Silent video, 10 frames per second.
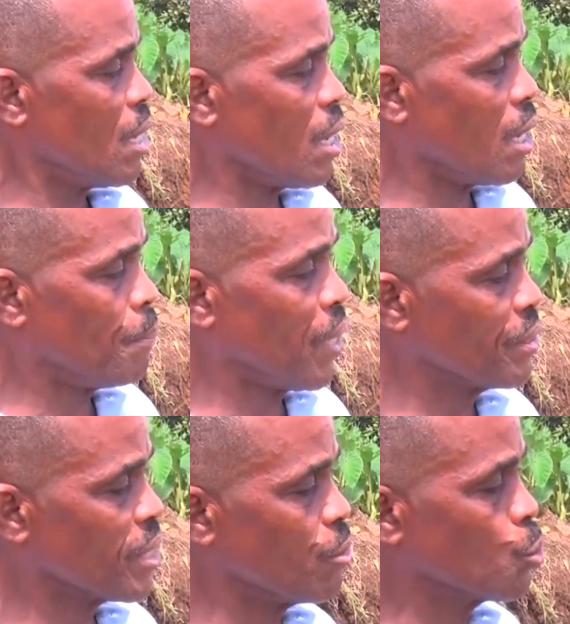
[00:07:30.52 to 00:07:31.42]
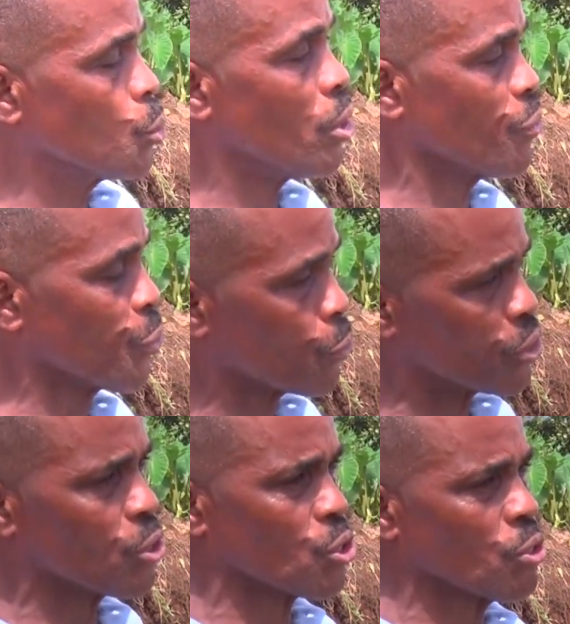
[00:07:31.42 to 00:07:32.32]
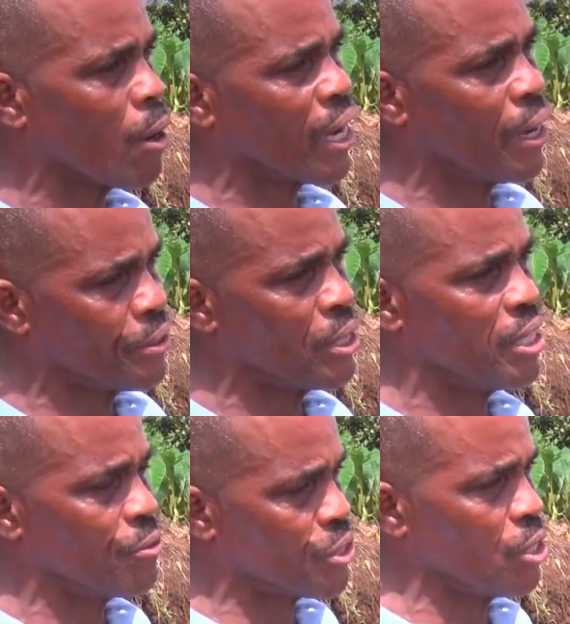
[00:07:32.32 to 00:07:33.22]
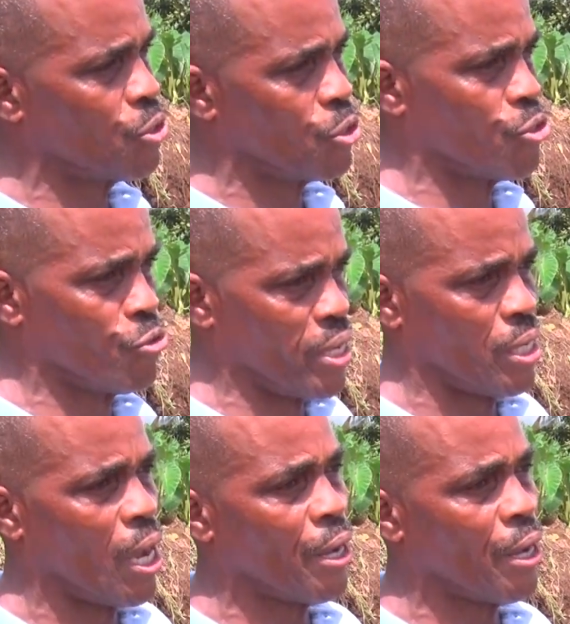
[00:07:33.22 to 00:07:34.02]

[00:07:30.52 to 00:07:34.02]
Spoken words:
do not throw the stalk and the leaves in the drain.